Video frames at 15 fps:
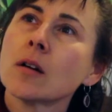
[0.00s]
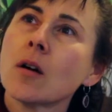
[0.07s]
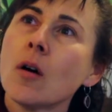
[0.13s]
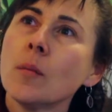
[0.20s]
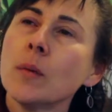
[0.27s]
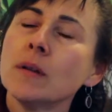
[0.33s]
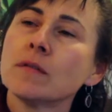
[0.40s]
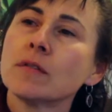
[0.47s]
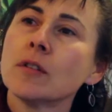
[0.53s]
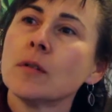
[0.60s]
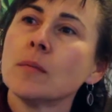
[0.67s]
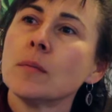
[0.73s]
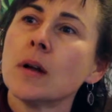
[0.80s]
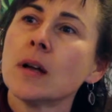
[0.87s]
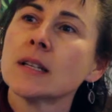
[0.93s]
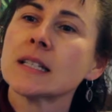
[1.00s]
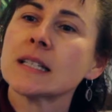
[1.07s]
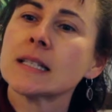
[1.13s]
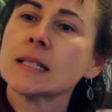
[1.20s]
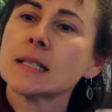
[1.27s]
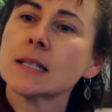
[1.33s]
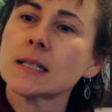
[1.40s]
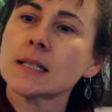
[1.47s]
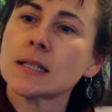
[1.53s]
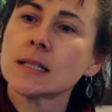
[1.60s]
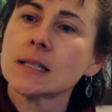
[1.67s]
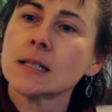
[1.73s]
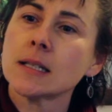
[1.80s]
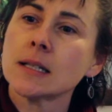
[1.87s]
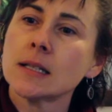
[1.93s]
comment from a
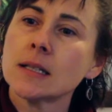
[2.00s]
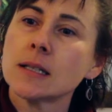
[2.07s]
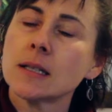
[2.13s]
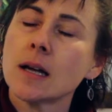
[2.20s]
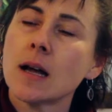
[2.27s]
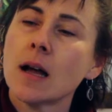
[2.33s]
sister